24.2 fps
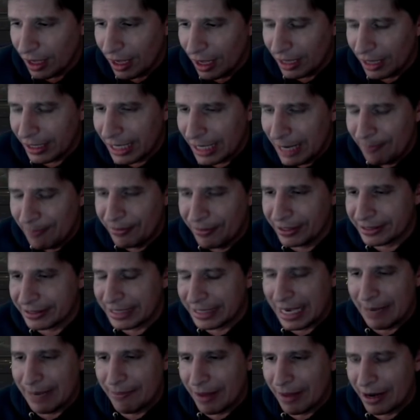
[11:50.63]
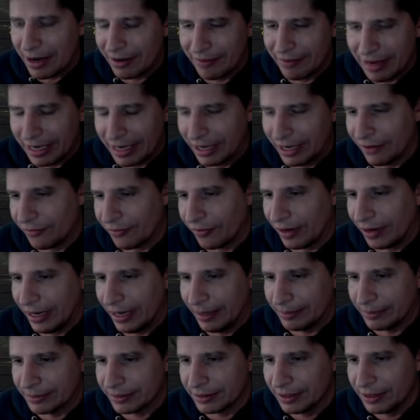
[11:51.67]
Keep the same amount of negative
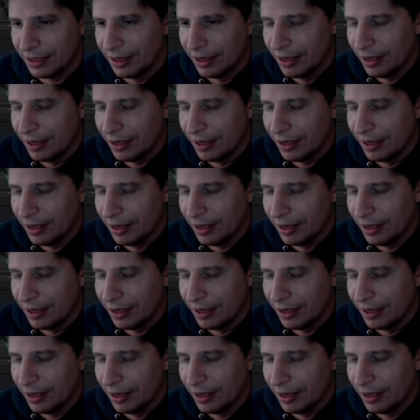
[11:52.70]
frames.